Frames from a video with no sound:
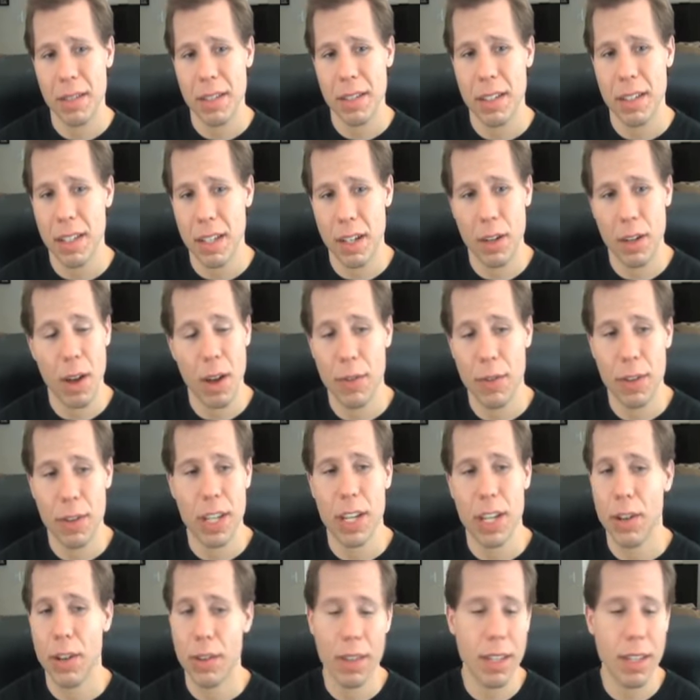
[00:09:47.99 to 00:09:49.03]
You know, every
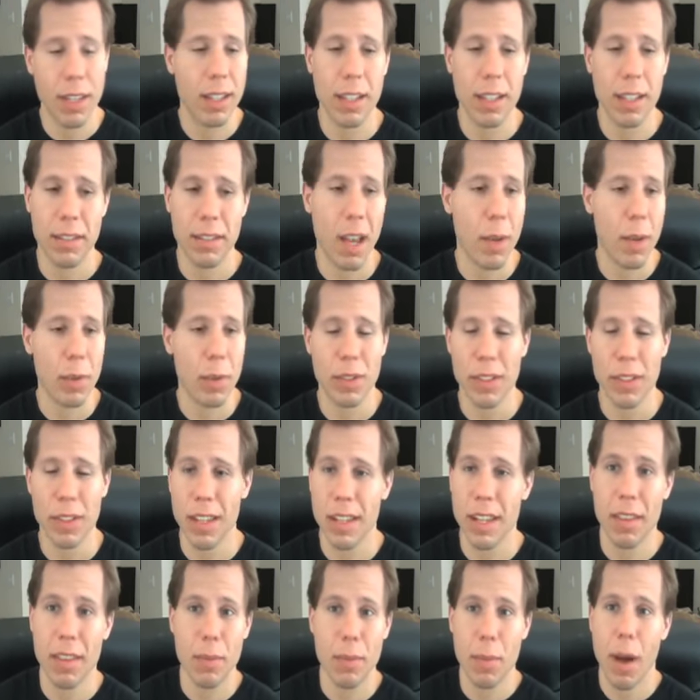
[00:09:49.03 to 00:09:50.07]
year they did Cyber
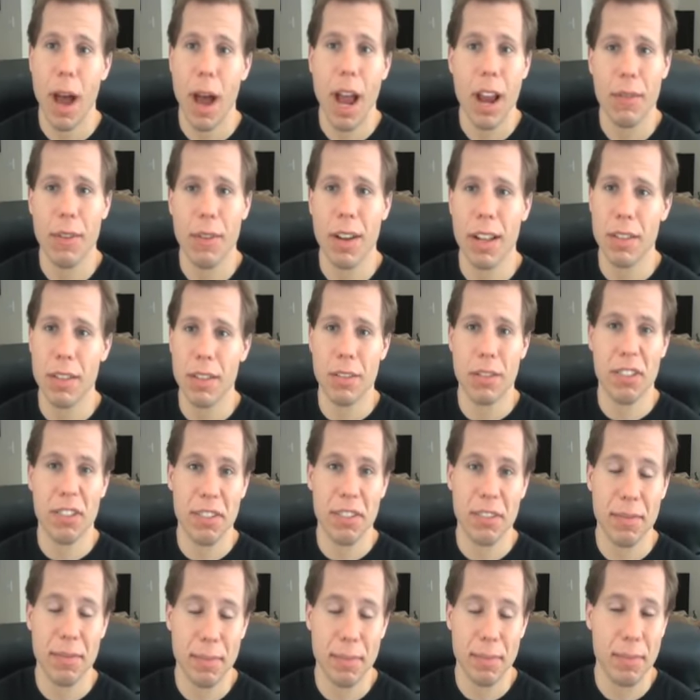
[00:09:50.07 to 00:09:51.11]
Sunday, the buy rates
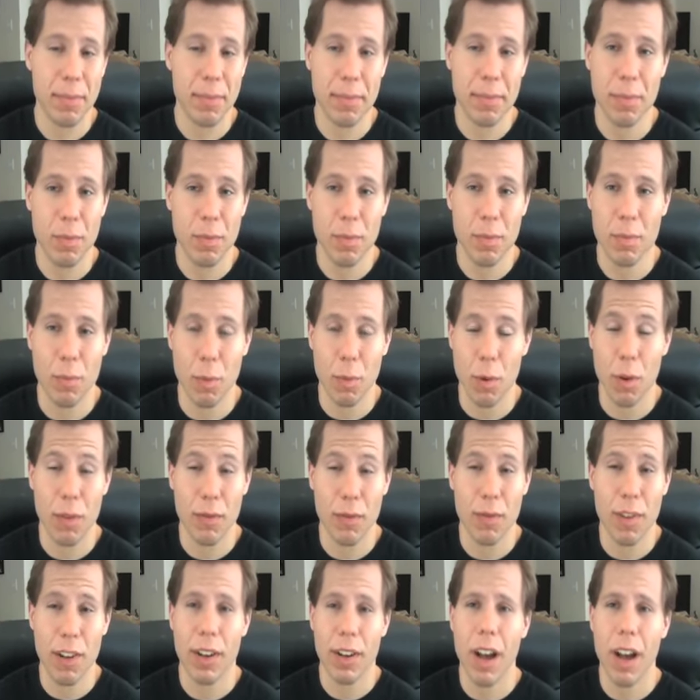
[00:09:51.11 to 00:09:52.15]
just
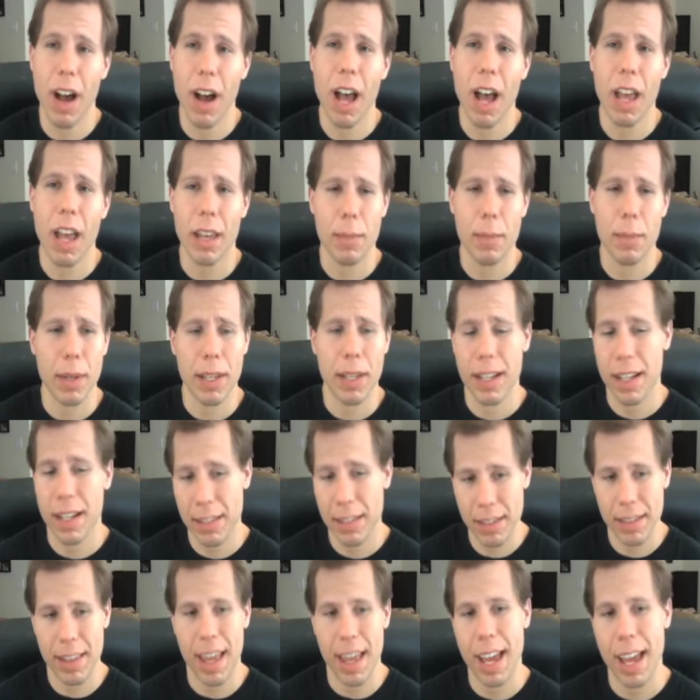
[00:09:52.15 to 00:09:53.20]
weren't very high
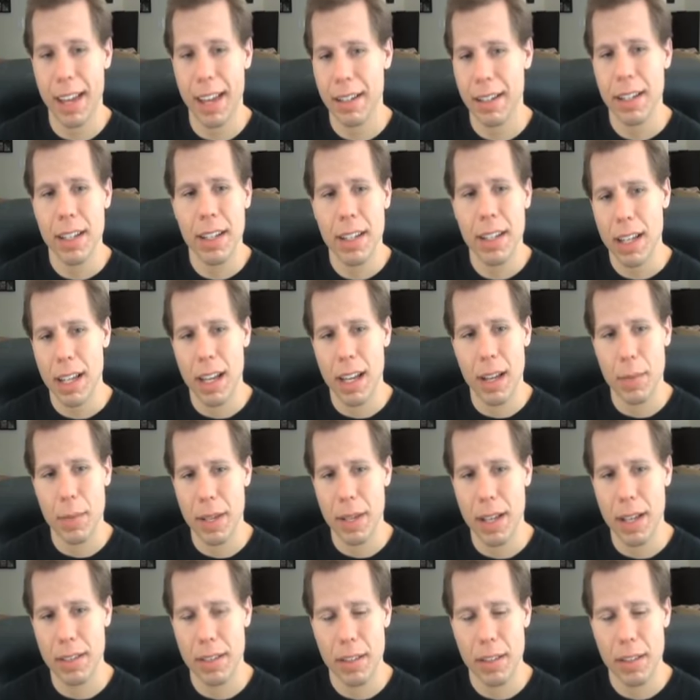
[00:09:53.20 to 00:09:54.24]
because of that,
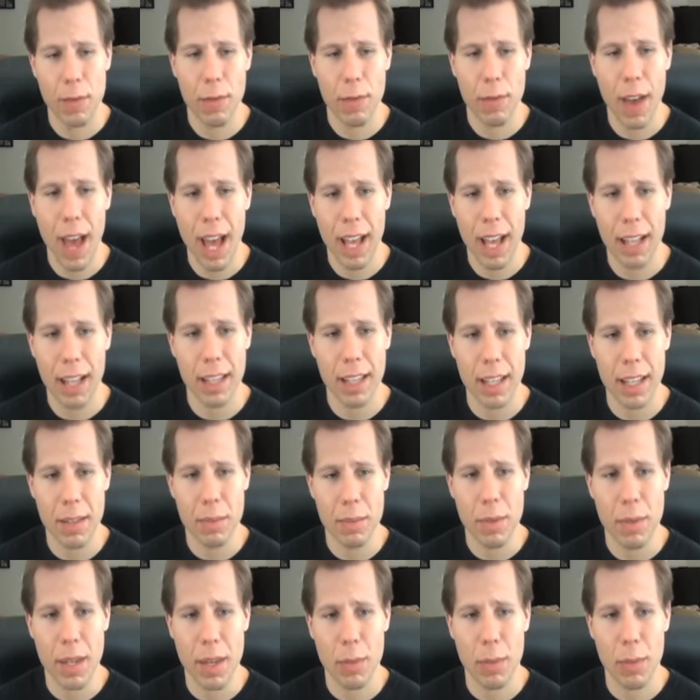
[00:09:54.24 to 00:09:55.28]
because of the fact that
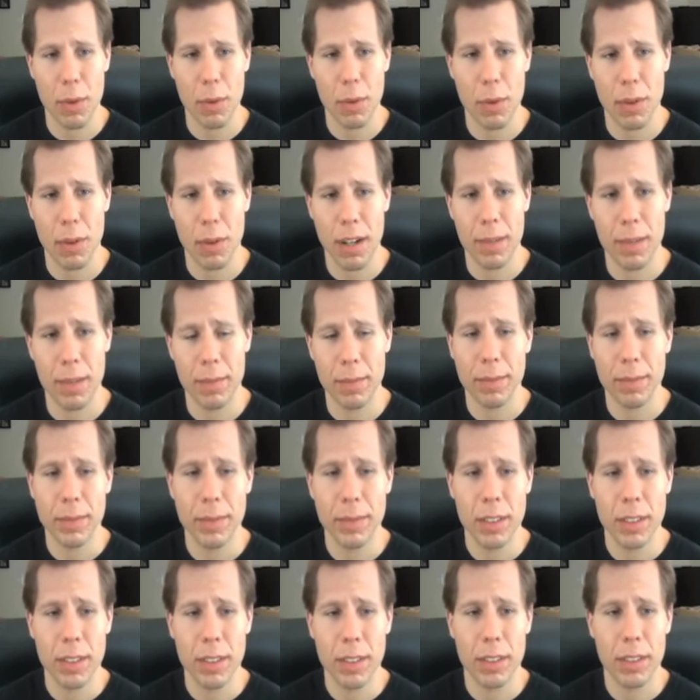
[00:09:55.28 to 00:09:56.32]
people
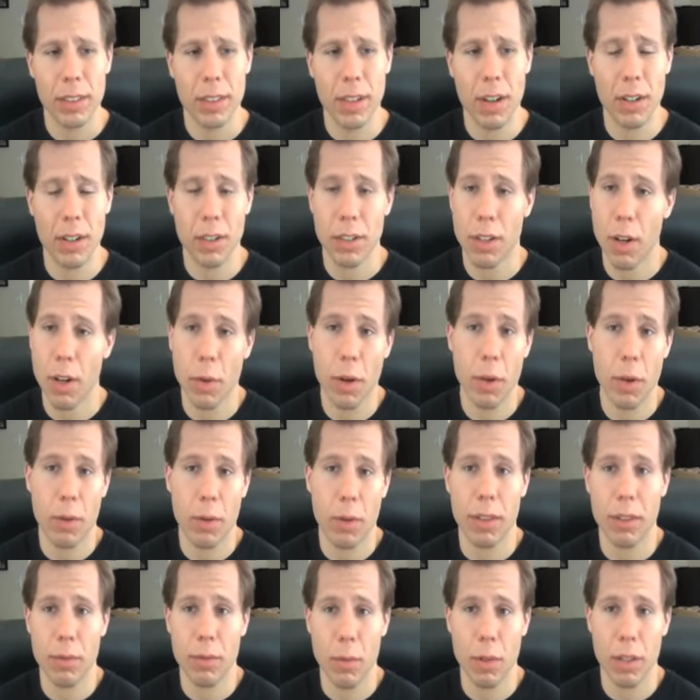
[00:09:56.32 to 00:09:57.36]
aren't knowing
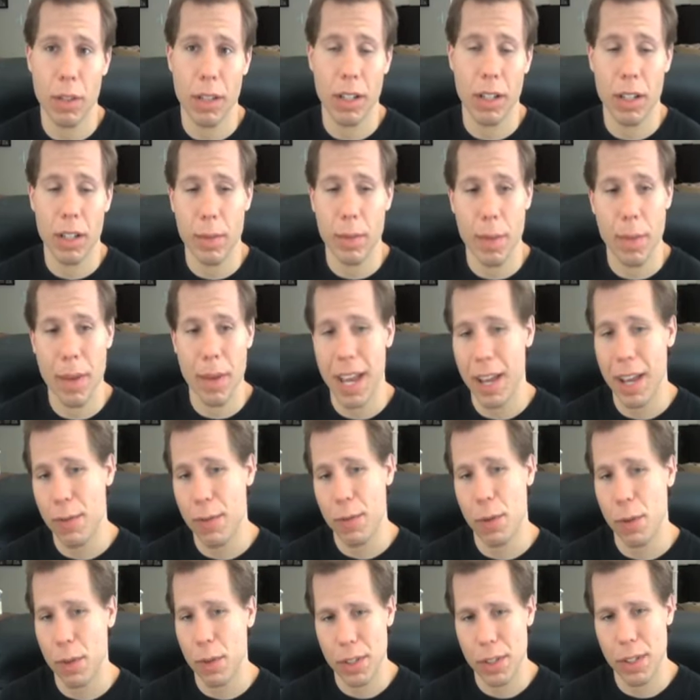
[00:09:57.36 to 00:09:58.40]
what they're going to be paying
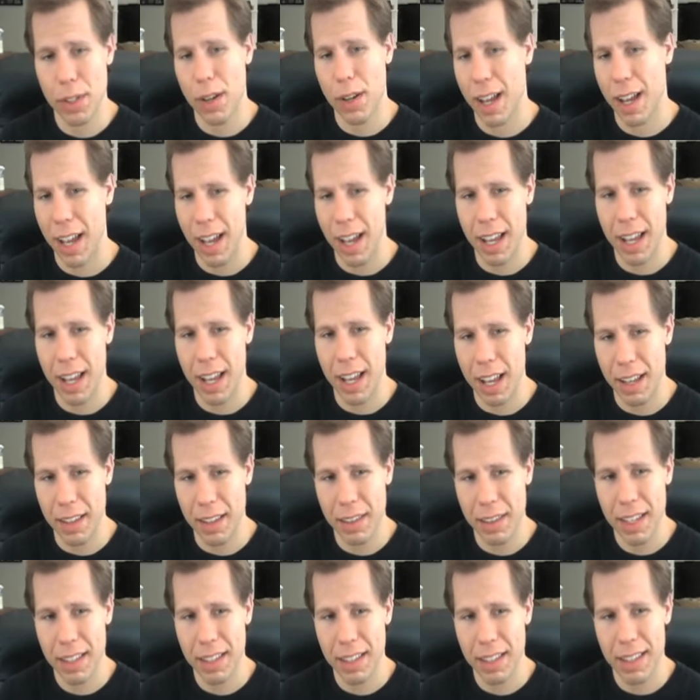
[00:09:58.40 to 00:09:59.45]
for. So I
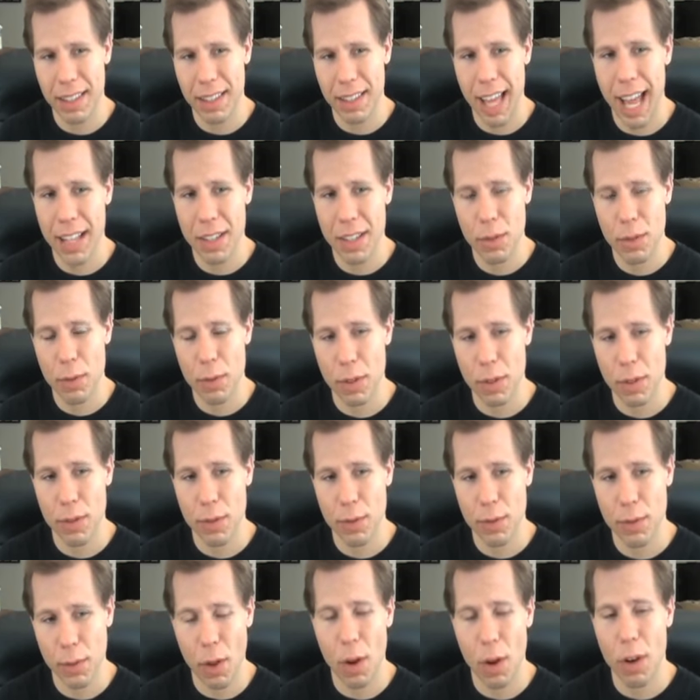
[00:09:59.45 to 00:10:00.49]
think that that's what's
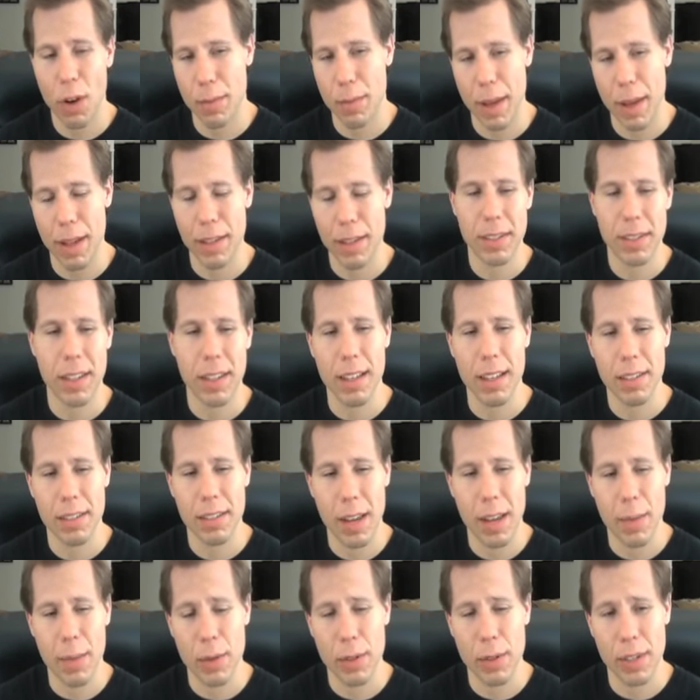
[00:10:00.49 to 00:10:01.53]
flawed about
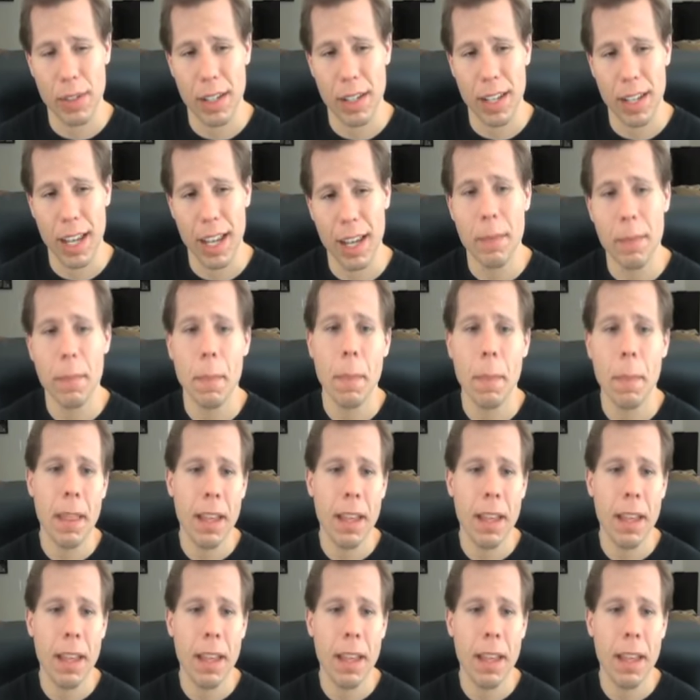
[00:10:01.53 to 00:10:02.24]
Cyber Sunday.